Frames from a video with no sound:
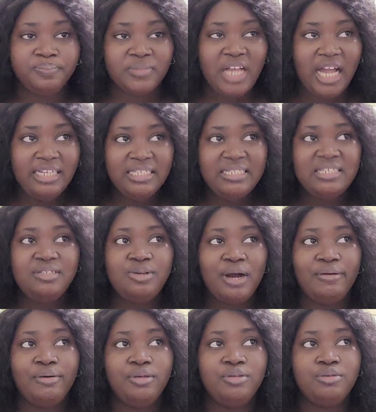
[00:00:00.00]
Anything you are
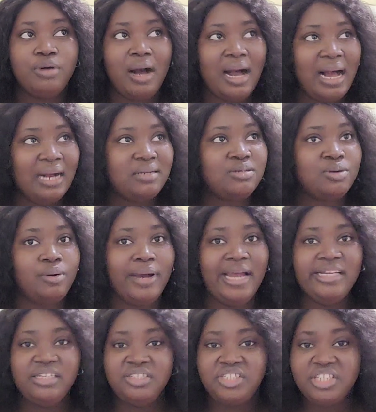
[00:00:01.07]
going to ask, or
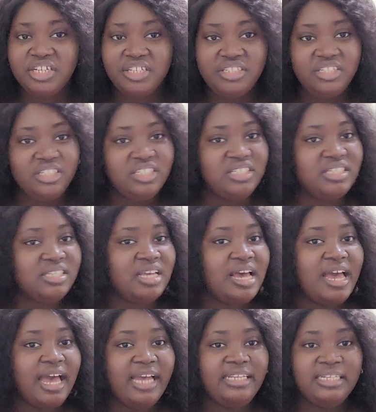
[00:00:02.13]
any changes,
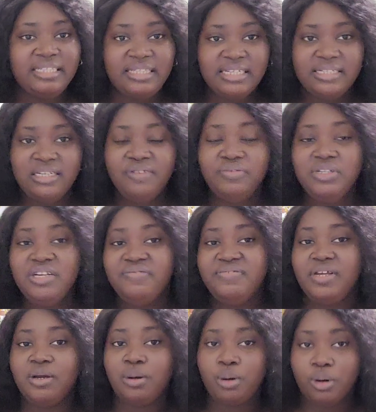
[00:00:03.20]
anything, even if
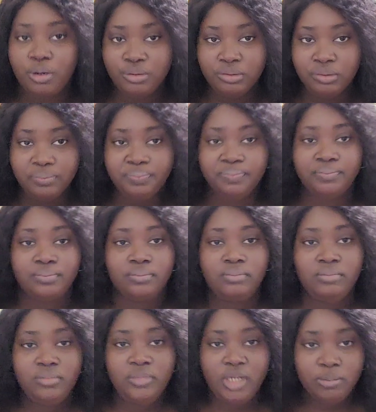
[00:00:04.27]
they call you,
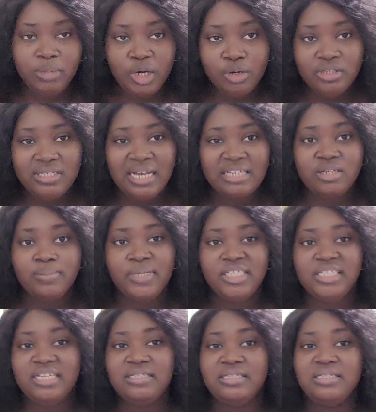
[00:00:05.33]
because there are some
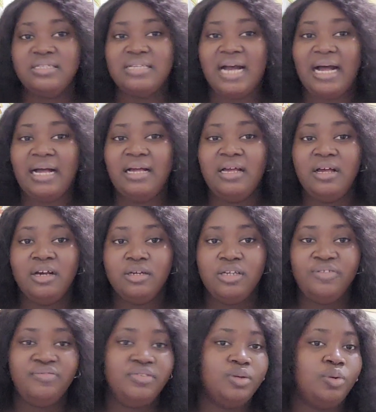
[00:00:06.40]
agencies that
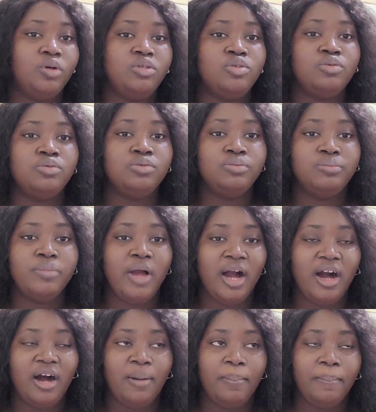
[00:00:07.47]
if they want to
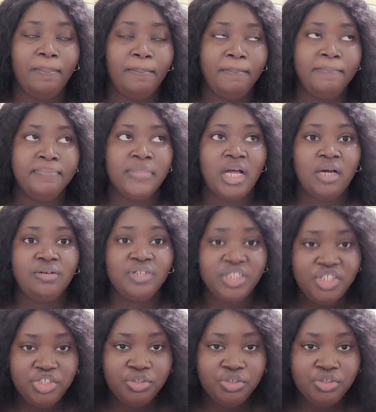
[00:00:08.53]
reach